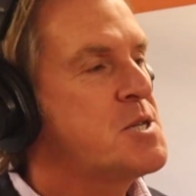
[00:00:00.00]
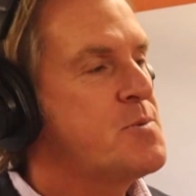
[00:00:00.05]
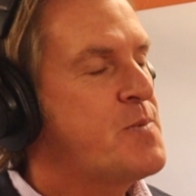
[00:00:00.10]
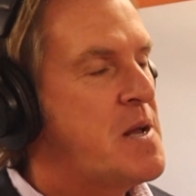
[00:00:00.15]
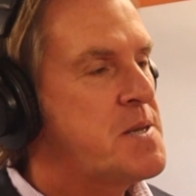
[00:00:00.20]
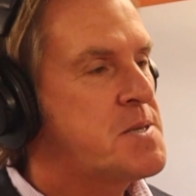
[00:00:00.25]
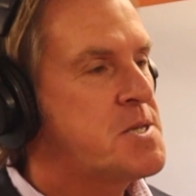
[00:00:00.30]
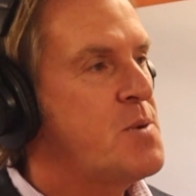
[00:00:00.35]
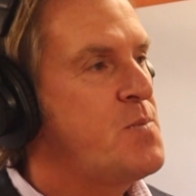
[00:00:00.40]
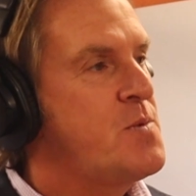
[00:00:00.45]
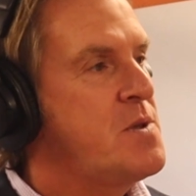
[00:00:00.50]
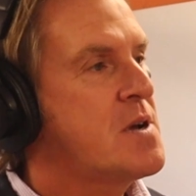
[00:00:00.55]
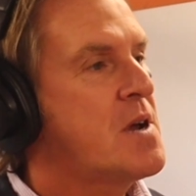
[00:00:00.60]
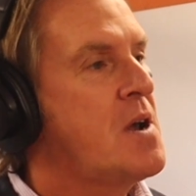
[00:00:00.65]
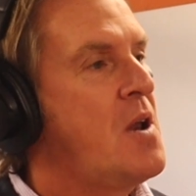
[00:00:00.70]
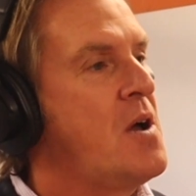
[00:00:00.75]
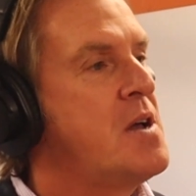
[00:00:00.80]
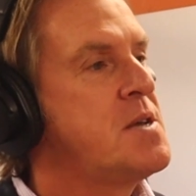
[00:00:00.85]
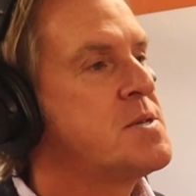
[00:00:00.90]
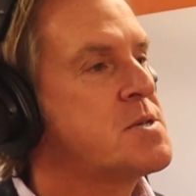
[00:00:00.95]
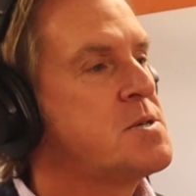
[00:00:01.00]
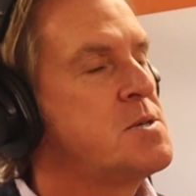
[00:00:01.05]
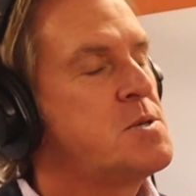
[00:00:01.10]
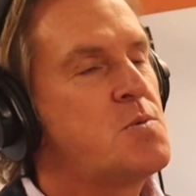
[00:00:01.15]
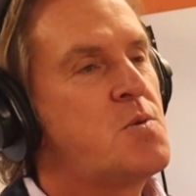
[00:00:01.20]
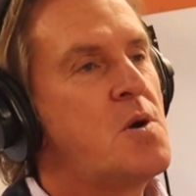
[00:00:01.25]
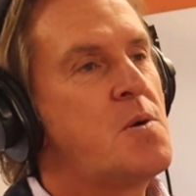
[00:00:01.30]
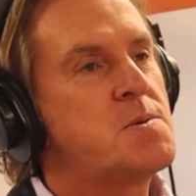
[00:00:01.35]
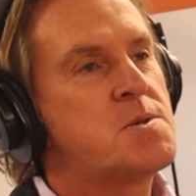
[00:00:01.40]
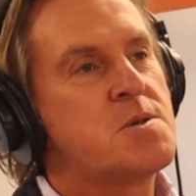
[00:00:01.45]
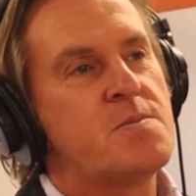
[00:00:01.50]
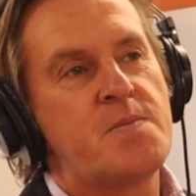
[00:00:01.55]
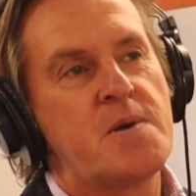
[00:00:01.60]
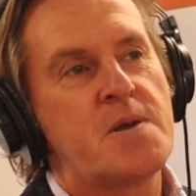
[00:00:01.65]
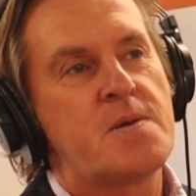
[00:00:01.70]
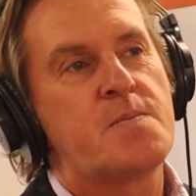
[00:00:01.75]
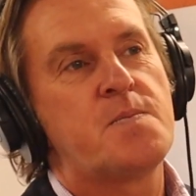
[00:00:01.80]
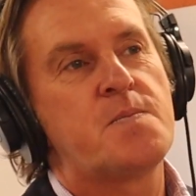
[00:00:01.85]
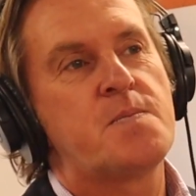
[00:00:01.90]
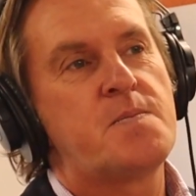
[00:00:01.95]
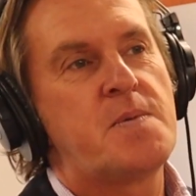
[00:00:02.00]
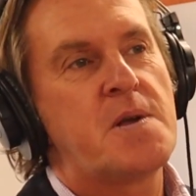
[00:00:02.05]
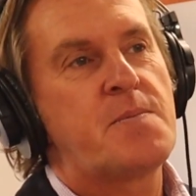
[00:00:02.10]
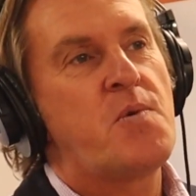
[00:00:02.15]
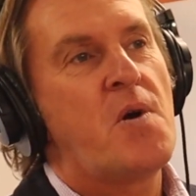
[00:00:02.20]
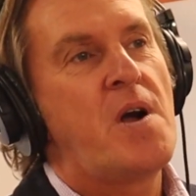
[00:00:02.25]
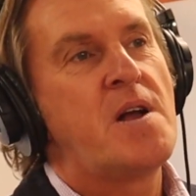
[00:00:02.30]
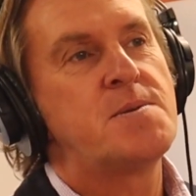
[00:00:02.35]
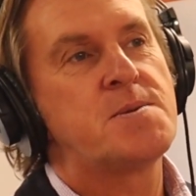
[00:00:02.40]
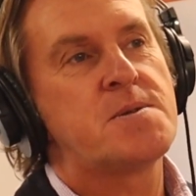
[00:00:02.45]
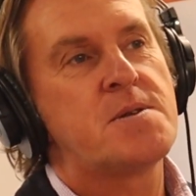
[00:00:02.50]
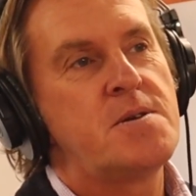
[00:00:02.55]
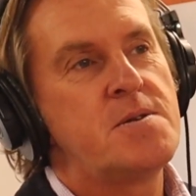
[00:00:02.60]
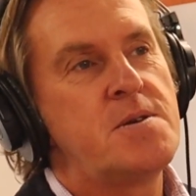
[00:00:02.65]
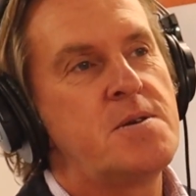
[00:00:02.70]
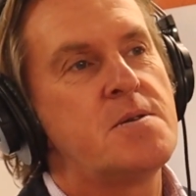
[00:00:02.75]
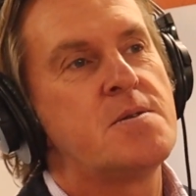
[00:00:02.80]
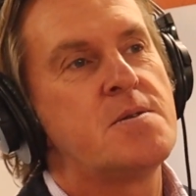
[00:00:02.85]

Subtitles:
about some of your clients, because you work with some big brands, don't you?